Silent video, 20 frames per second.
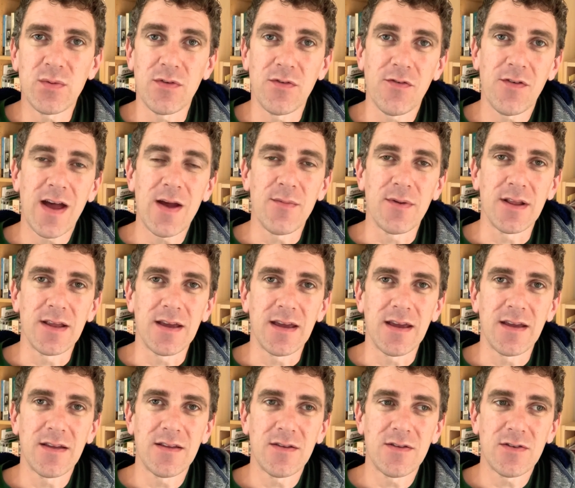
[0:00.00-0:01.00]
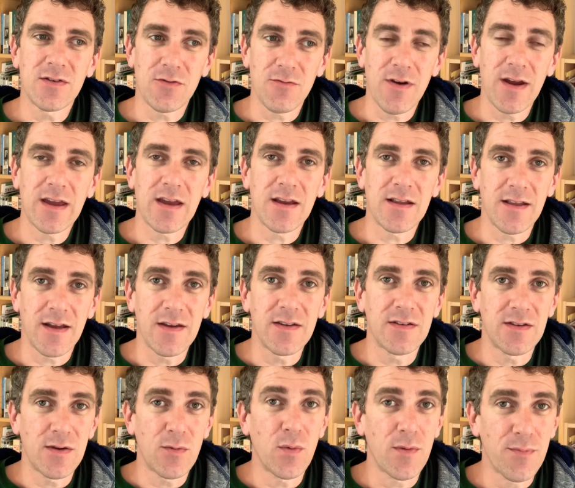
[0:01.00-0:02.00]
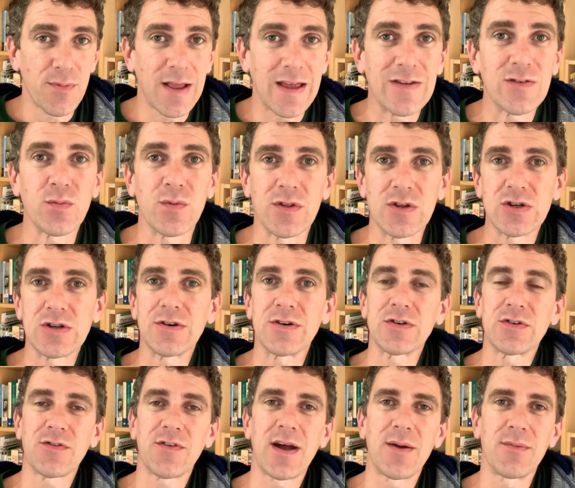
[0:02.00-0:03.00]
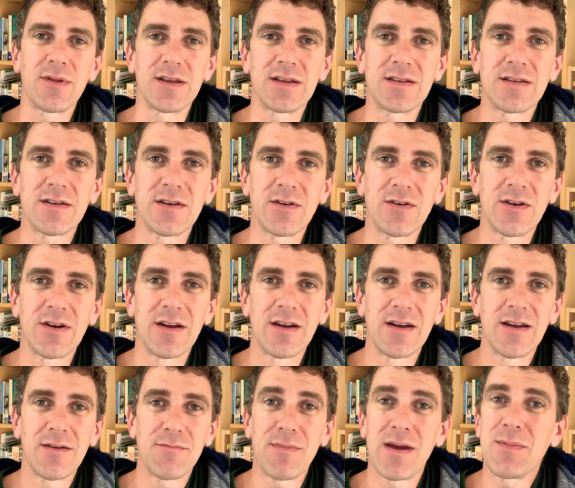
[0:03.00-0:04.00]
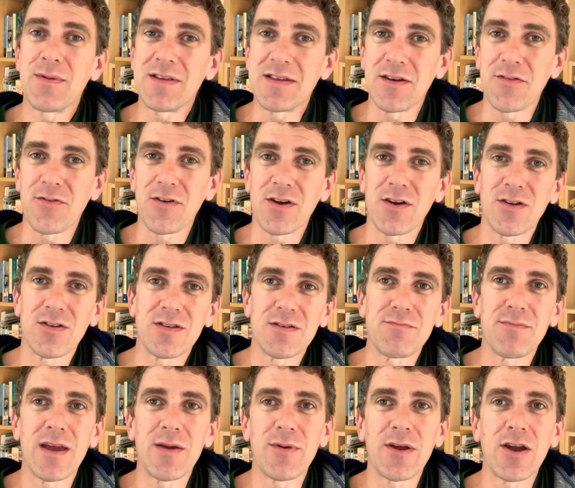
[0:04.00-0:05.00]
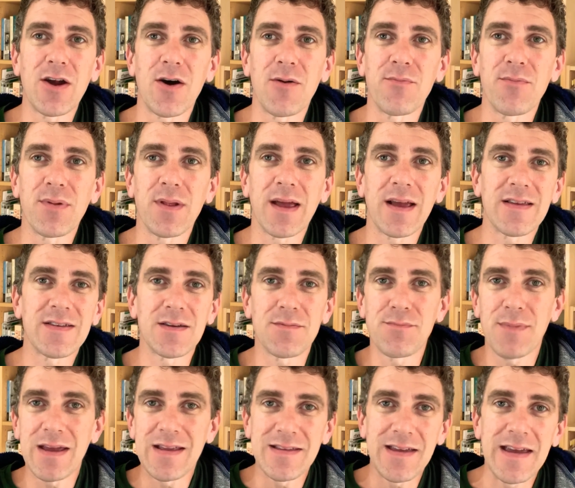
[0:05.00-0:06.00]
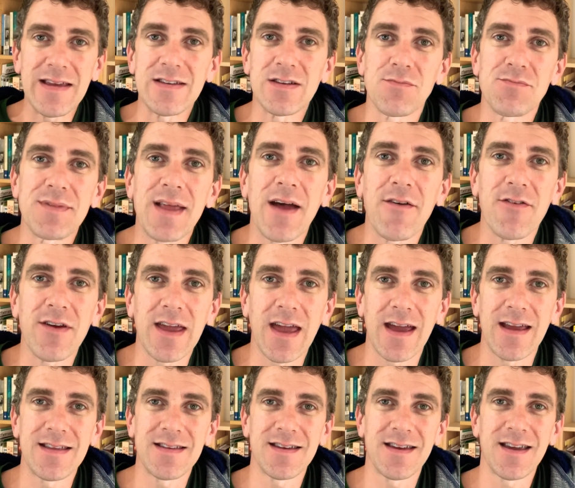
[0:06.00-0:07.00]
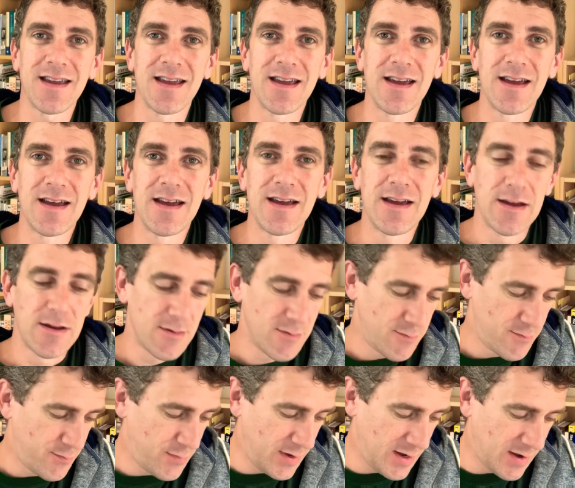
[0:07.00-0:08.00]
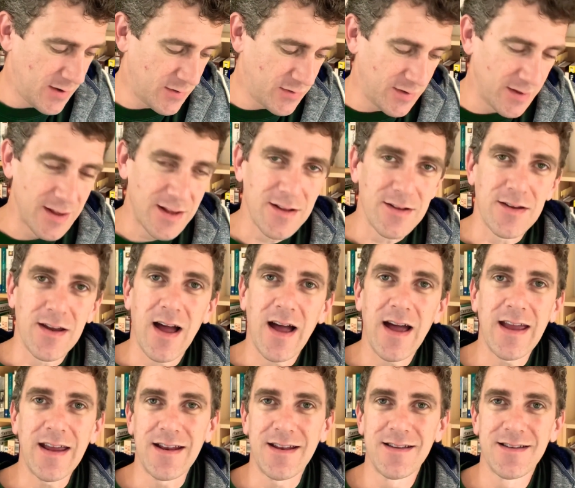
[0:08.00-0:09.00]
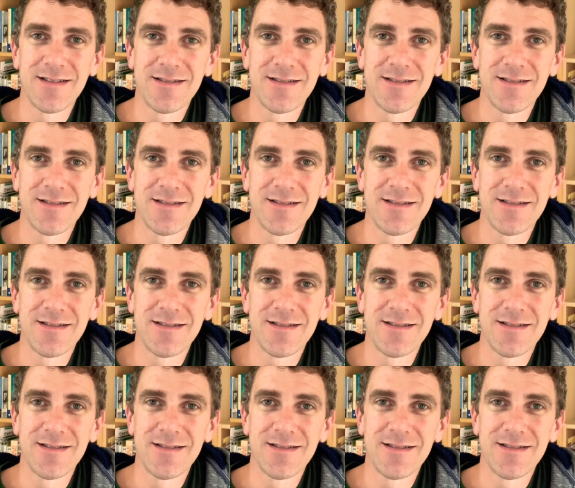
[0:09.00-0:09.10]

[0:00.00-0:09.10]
family, to recognize that we're blessed with church family too. It may be difficult, it may be complex, it may take some navigating. But here's a little guide.